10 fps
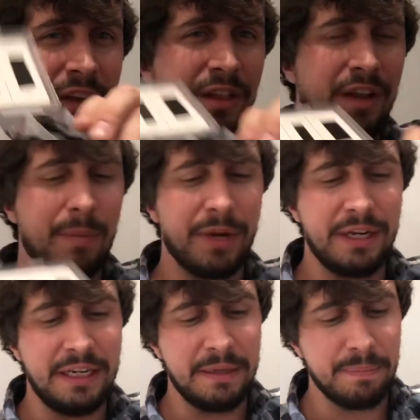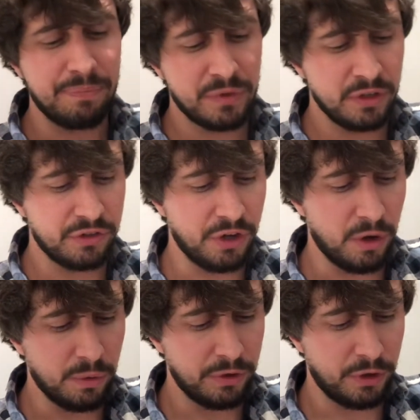that I'm gonna need.
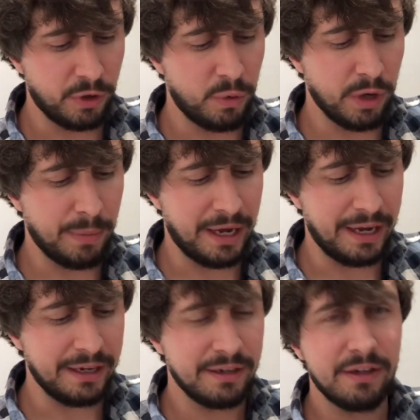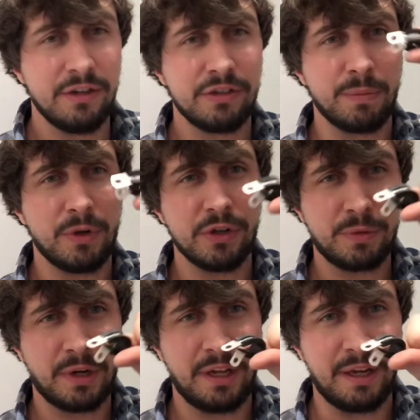So you're gonna wanna buy some cush
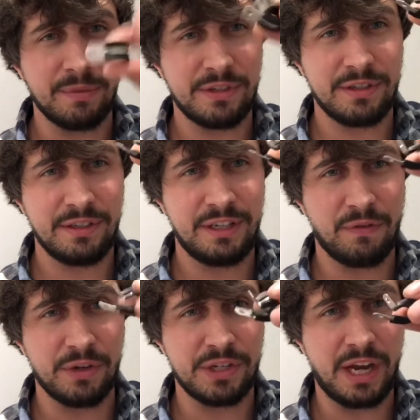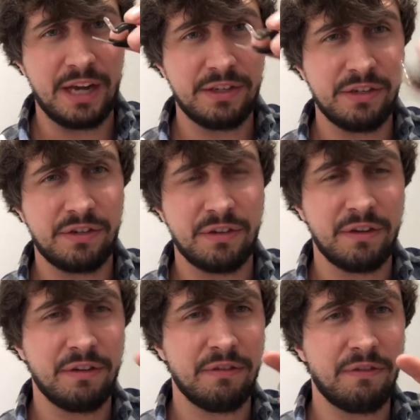clamps, different sizes,
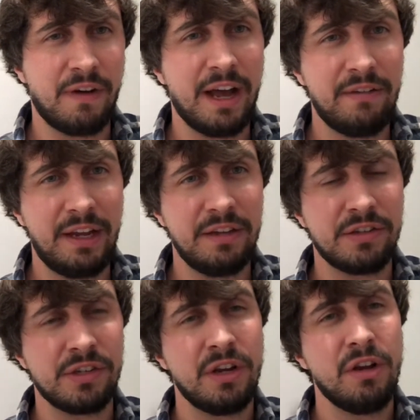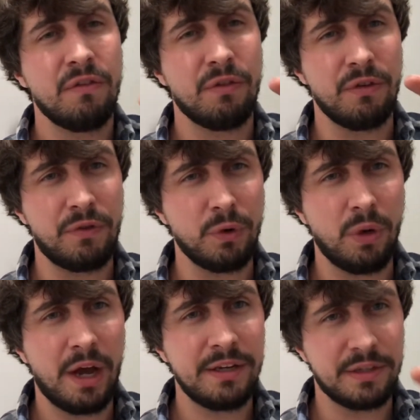5/8 for the fuel
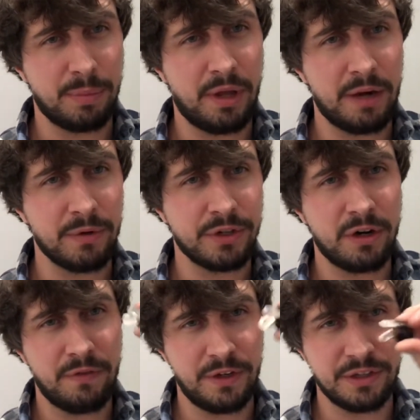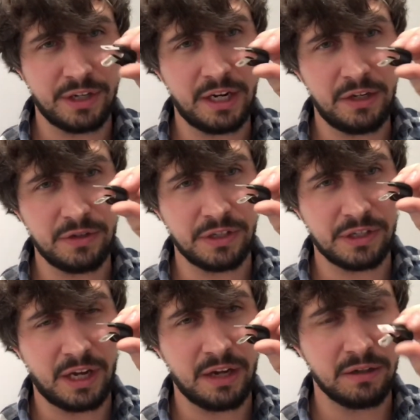line, supply and return if you decide to use this
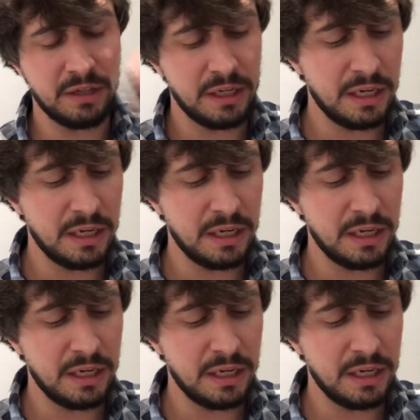style.